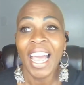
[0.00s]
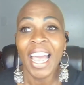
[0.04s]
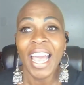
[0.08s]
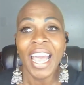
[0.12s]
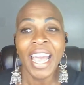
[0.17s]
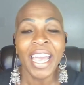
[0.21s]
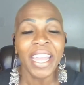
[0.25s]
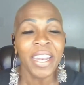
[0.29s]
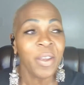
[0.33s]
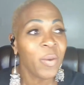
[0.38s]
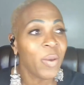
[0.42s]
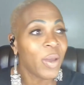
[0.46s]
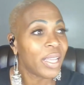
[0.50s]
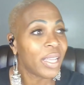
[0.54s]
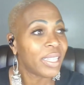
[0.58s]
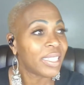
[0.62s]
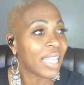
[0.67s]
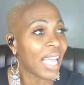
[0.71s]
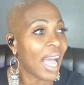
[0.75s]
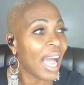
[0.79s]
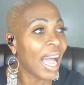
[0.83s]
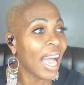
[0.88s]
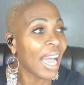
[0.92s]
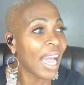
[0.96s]

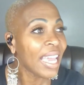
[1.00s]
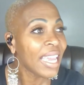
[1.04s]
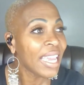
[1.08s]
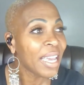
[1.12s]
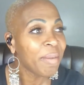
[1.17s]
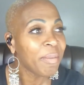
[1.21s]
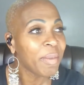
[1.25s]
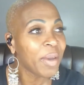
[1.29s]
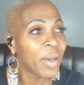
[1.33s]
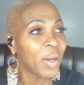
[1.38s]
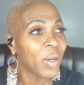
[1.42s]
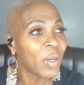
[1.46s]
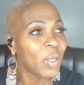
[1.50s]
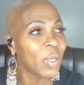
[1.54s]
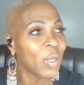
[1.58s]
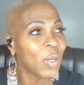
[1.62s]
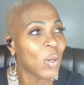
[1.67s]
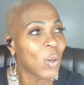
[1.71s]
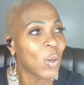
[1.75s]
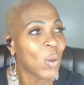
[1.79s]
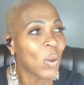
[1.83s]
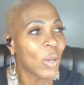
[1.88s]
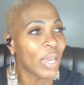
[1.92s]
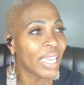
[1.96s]
Anyways, I am going to
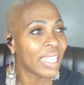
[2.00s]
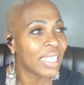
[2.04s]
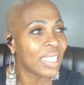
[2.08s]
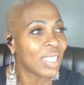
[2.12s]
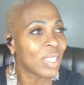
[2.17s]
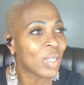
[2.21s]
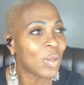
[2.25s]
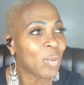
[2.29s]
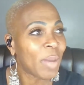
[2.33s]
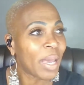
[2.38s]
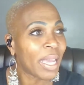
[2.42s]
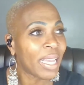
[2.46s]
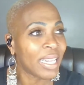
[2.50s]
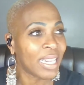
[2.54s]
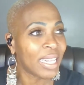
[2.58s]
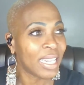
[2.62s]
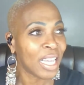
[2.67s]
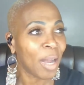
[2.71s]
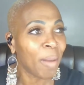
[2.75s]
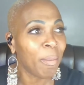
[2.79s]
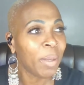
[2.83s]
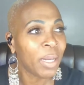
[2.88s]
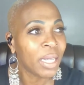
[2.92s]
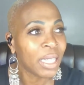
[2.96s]
go into my
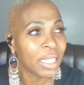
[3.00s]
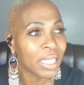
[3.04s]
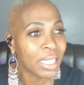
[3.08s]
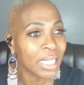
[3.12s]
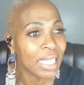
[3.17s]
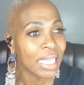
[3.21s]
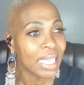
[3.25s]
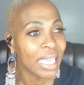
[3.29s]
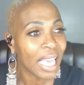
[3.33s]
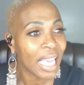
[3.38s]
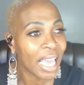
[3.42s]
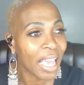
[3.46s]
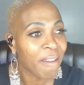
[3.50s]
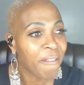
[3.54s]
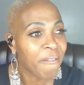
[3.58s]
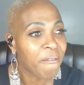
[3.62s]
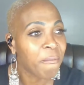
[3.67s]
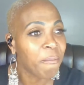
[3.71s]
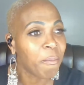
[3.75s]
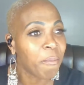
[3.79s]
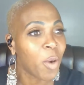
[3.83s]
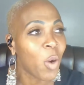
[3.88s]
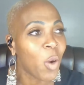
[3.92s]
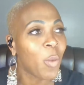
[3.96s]

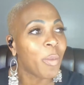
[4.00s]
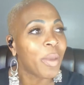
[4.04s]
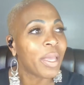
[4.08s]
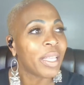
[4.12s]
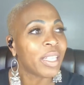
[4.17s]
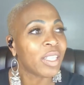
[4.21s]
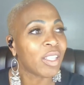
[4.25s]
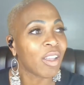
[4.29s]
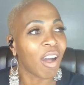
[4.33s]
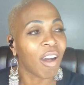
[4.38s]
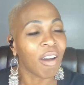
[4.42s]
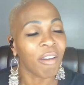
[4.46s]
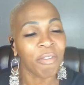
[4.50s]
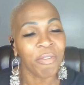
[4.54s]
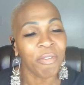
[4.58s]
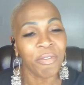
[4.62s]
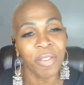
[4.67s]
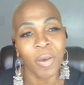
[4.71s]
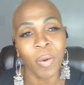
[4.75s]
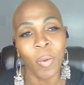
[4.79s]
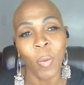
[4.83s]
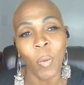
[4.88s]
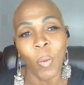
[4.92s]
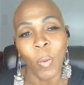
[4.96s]
WTF moment of
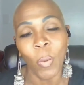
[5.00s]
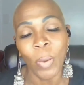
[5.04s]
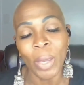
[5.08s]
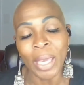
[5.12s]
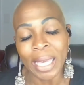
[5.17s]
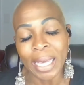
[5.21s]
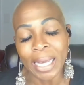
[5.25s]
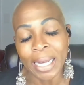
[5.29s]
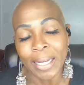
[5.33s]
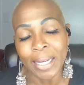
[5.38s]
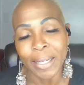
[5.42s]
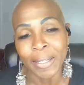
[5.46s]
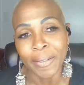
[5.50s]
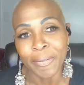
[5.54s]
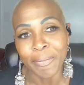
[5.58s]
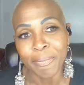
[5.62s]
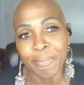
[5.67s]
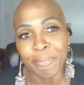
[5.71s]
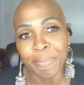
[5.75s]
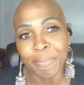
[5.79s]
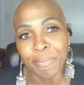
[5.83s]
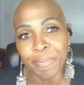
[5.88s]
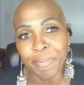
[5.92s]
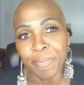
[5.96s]
the week.
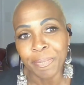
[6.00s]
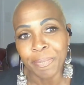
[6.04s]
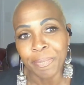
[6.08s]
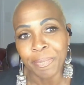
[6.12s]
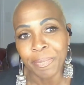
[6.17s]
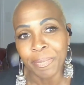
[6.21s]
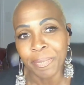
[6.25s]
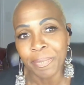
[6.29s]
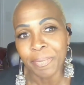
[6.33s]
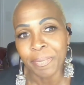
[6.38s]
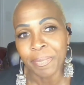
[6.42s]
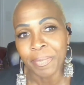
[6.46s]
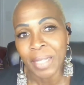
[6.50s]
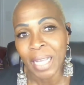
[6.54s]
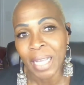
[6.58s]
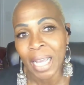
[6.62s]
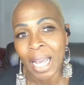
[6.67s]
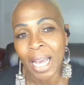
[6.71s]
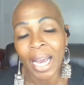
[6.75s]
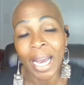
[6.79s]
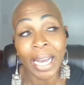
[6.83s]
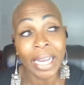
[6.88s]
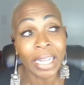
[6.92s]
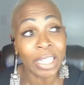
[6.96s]

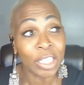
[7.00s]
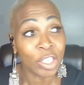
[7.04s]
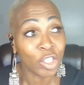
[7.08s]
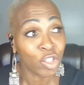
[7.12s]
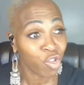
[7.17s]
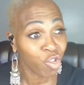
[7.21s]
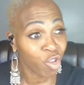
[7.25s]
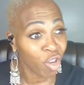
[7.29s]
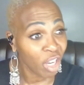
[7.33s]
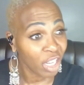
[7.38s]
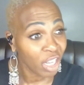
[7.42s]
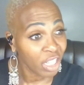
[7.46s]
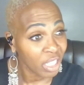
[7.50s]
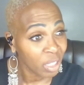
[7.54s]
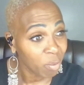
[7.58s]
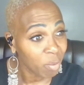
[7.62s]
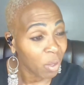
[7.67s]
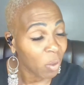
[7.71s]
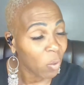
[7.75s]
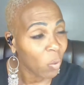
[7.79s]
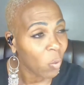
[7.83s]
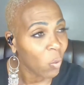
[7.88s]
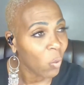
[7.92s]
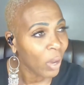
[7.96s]
And trust
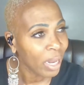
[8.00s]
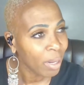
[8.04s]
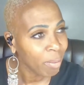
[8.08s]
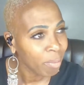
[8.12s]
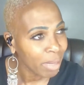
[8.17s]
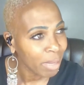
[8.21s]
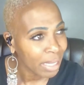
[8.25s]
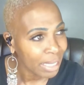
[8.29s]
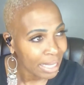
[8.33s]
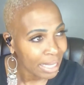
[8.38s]
me, when me